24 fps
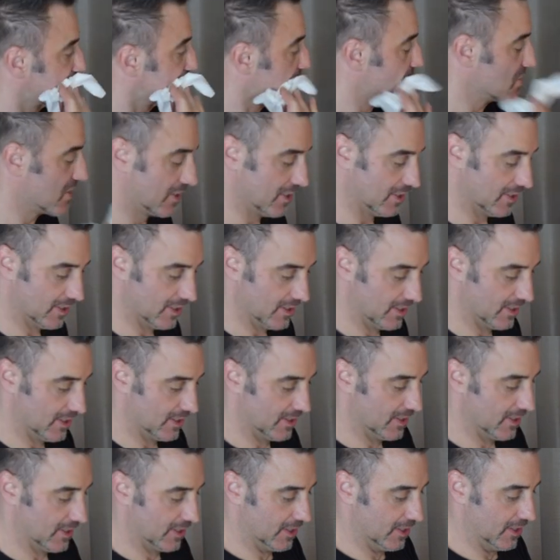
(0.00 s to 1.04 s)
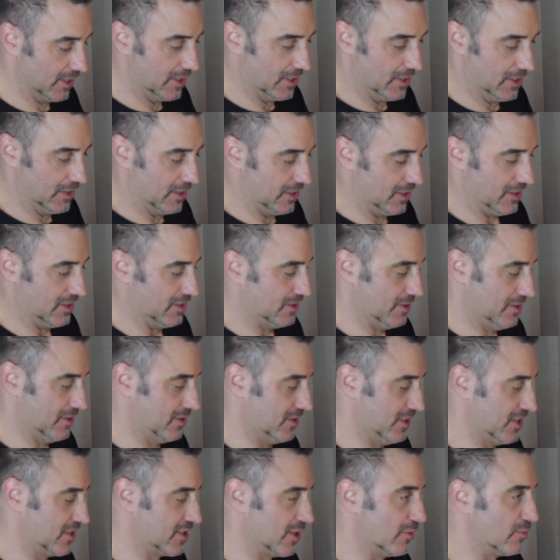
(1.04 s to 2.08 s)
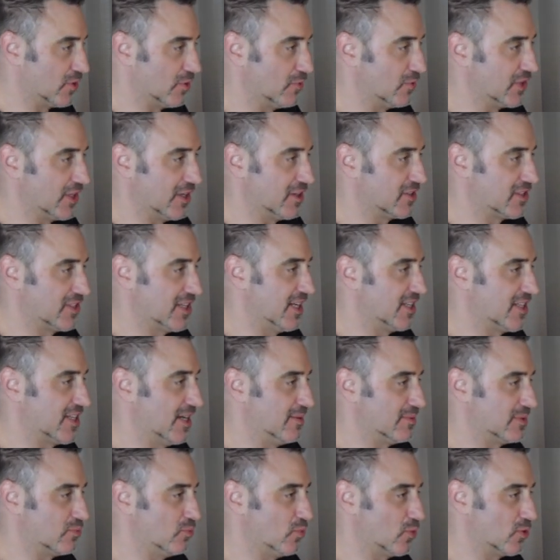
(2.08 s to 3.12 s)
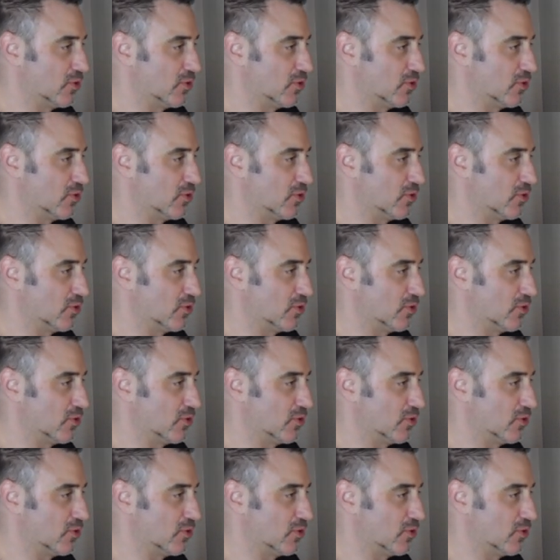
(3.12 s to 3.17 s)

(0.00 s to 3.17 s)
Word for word: Singapore's great. The summer over there is 10 times worse.